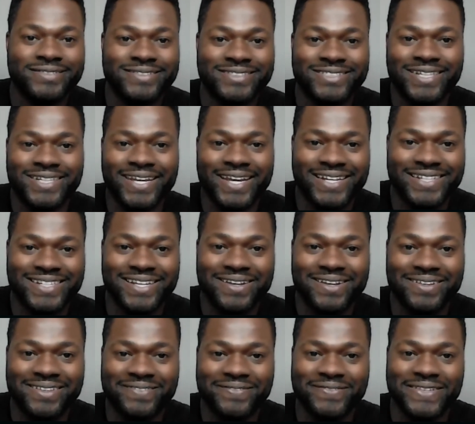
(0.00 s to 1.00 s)
She has
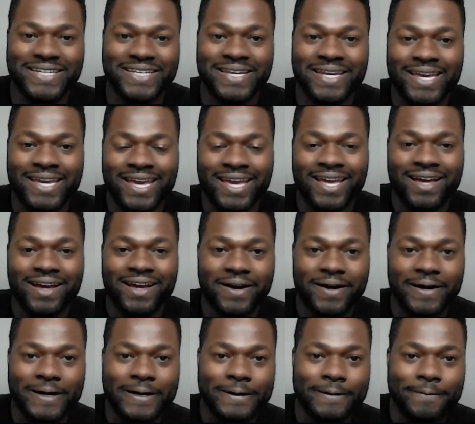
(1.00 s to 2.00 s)
all of the
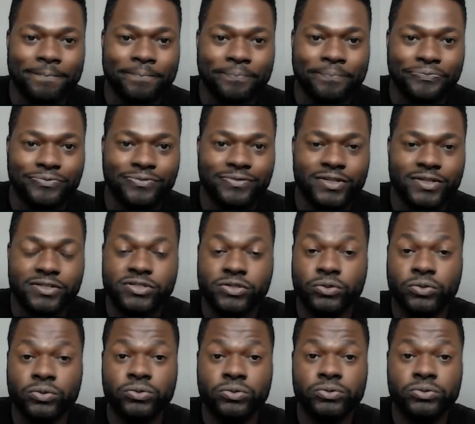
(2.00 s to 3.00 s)
um, the
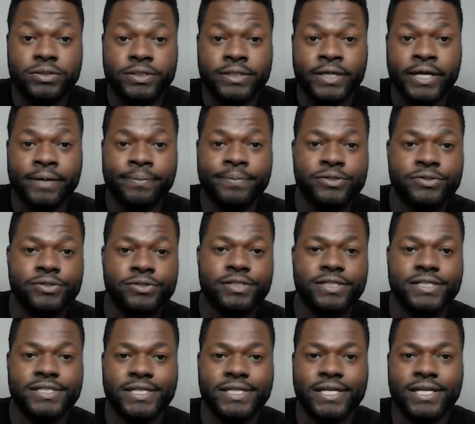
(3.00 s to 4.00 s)
tools to help you
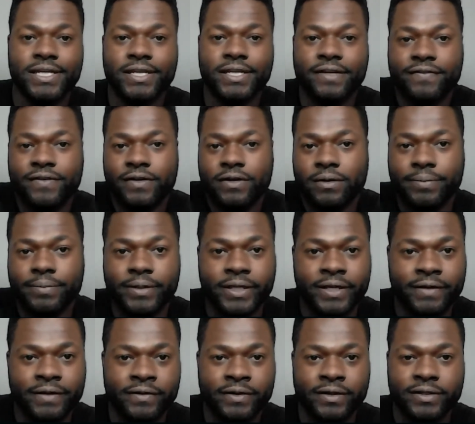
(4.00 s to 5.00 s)
succeed. If you don't
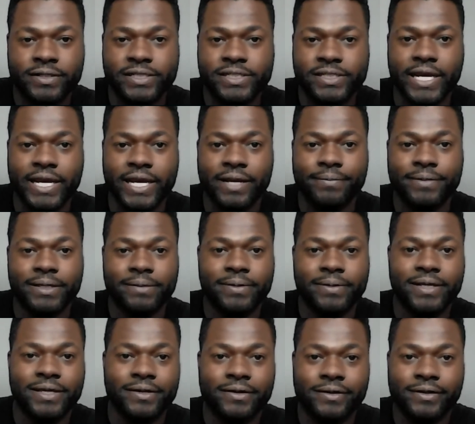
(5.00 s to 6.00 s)
believe it, just I M D
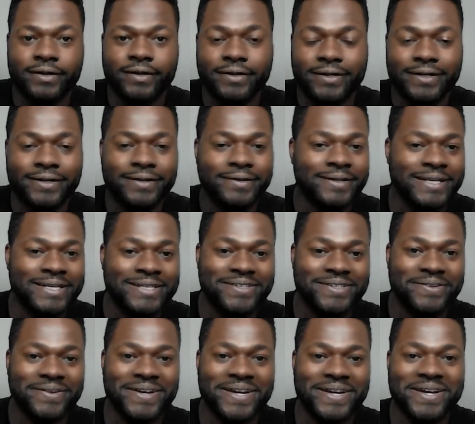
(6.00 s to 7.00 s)
B or uh,
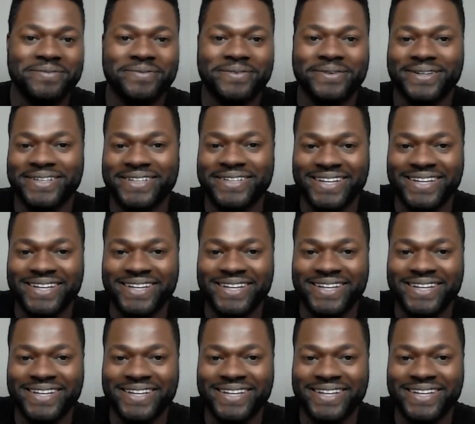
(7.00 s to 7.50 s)
Instagram or,